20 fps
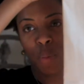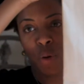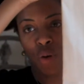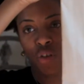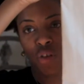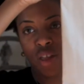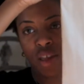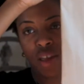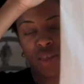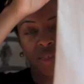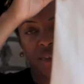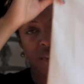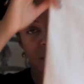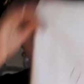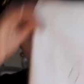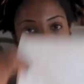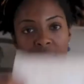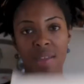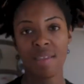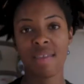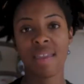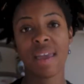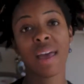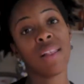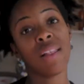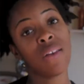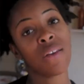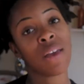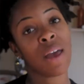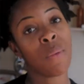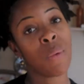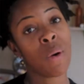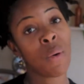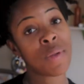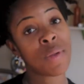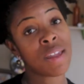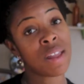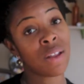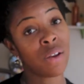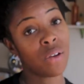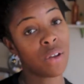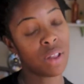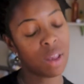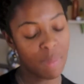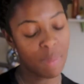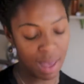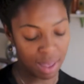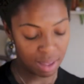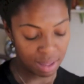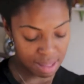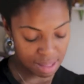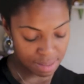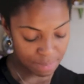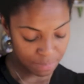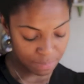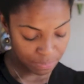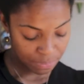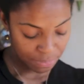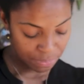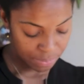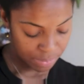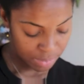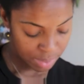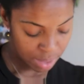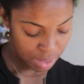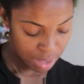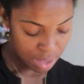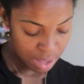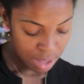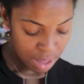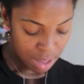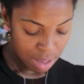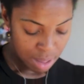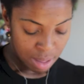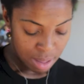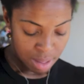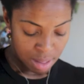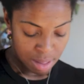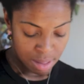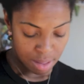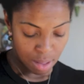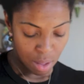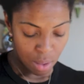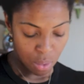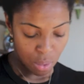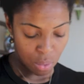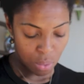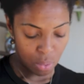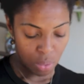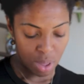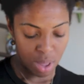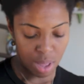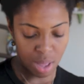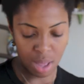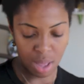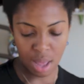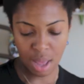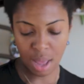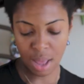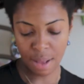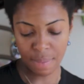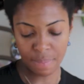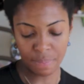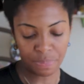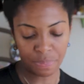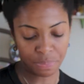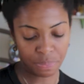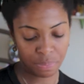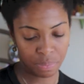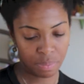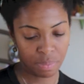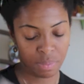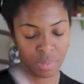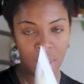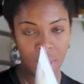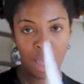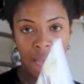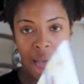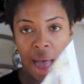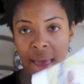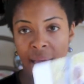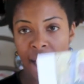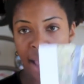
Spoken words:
purchasing things. So let's take a look at what was in our goodie bags. So I